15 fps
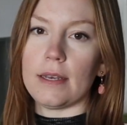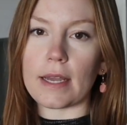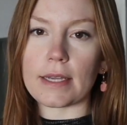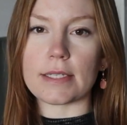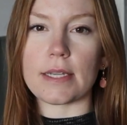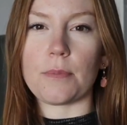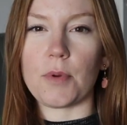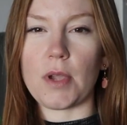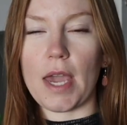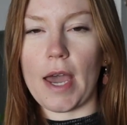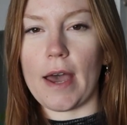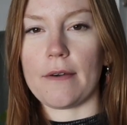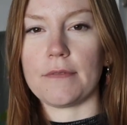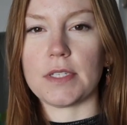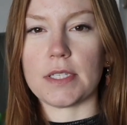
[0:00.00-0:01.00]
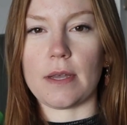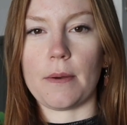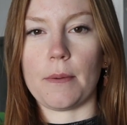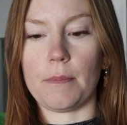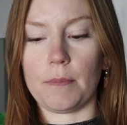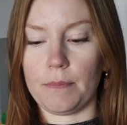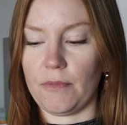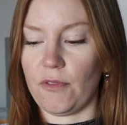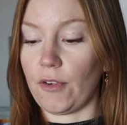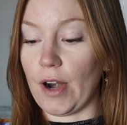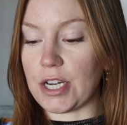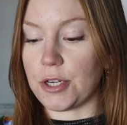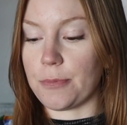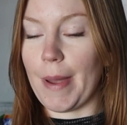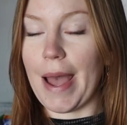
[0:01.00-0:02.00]
Next up, we have some
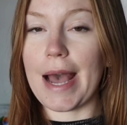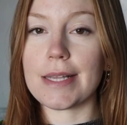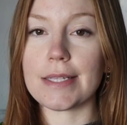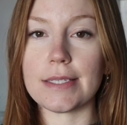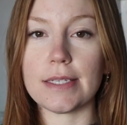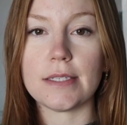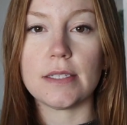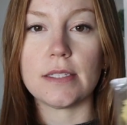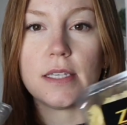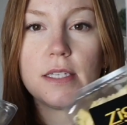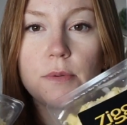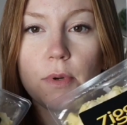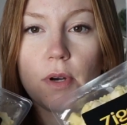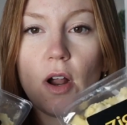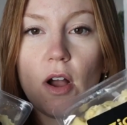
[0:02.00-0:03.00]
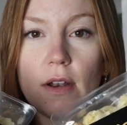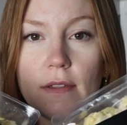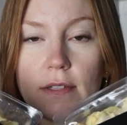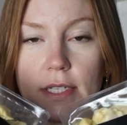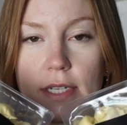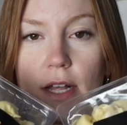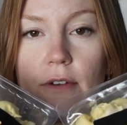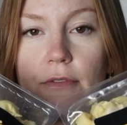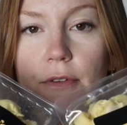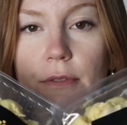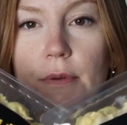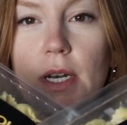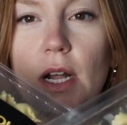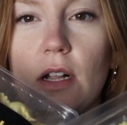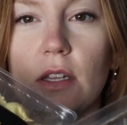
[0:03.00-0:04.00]
fresh pastas. These were on sale for
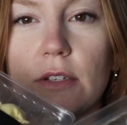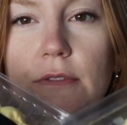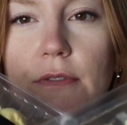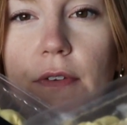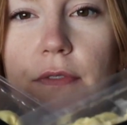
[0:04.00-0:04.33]
$3.50